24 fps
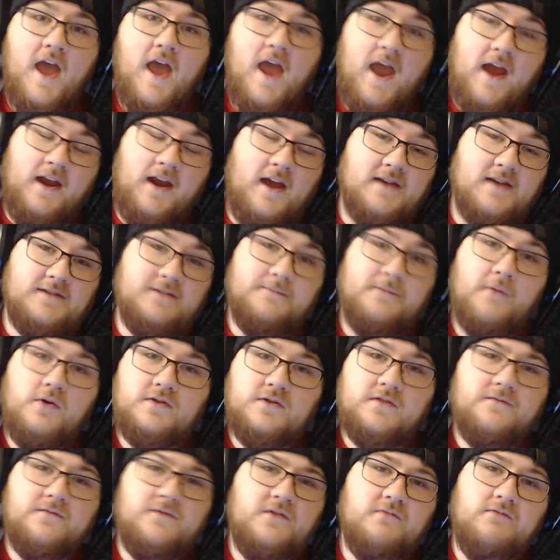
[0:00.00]
and as
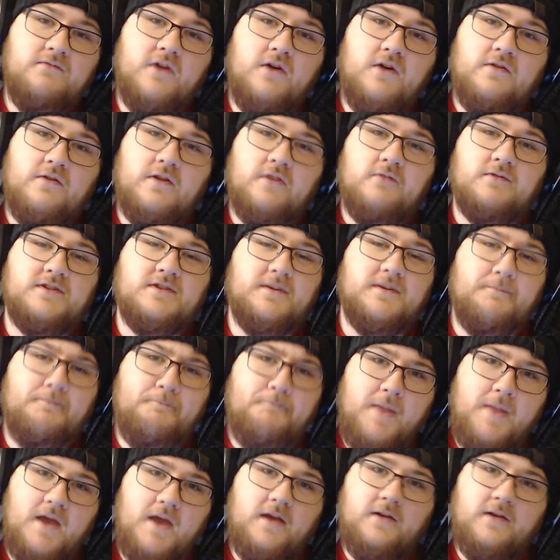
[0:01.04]
most of you know, there was some
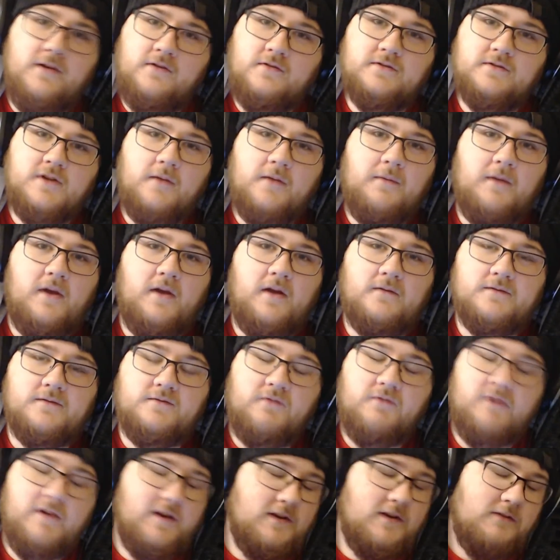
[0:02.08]
big news coming out of
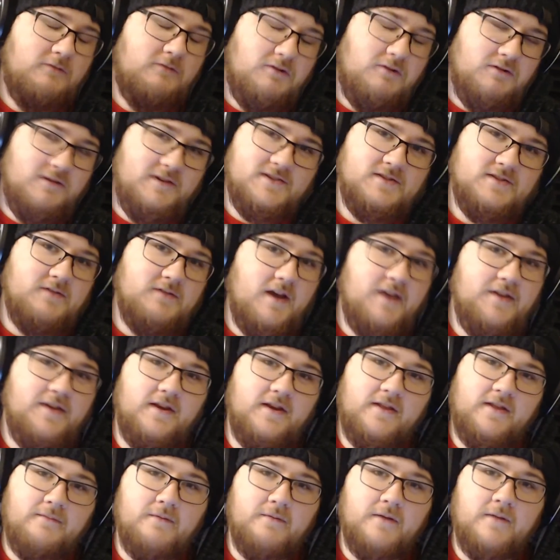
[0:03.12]
Sweden, or at least I think
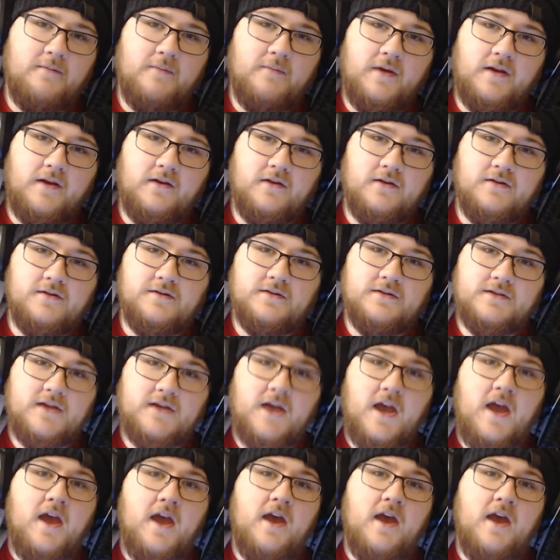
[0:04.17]
it's pretty big news,